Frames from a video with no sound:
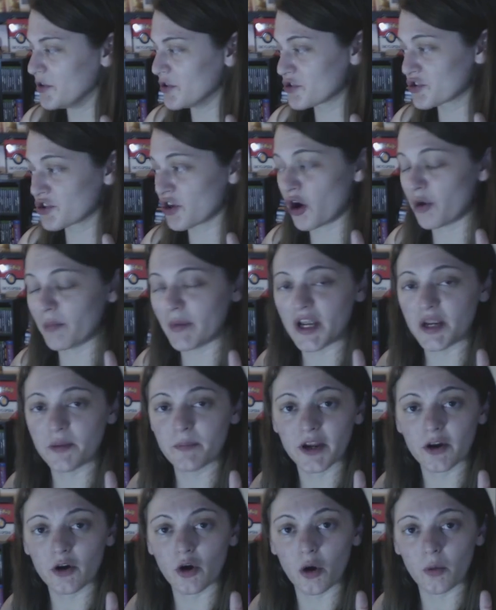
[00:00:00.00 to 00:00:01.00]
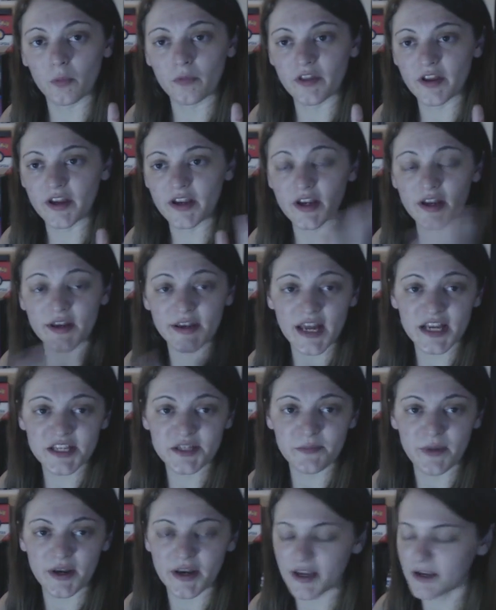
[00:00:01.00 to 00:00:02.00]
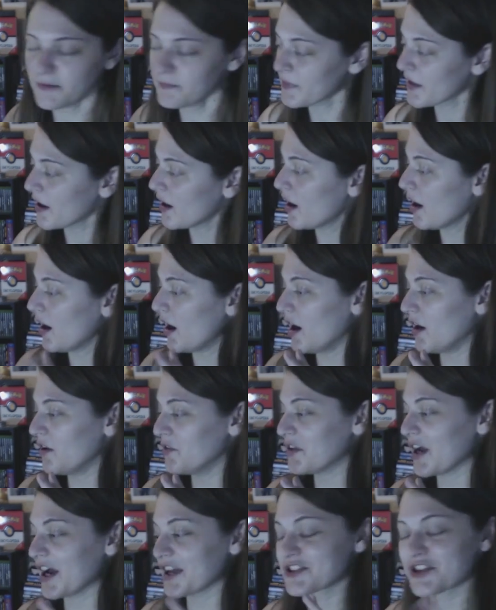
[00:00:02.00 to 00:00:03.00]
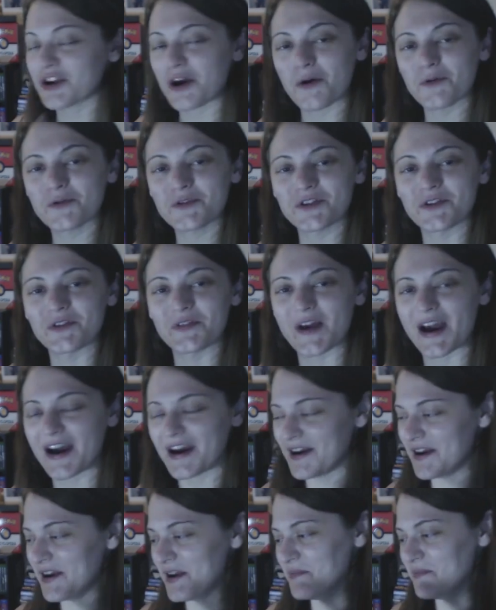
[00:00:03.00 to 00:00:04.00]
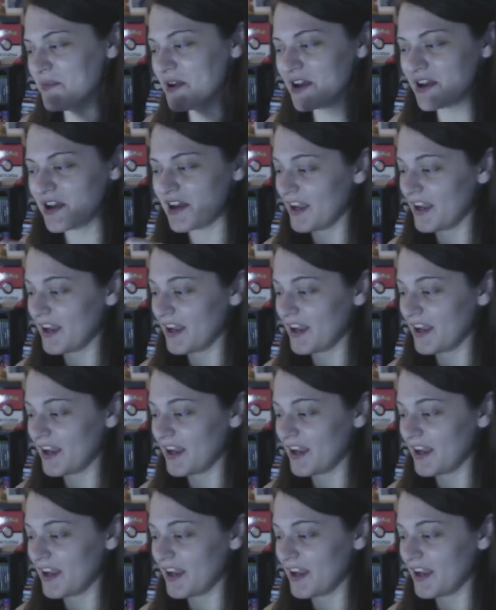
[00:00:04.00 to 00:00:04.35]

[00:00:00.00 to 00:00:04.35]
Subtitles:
you saw me pick up the NES Mini, and I told you that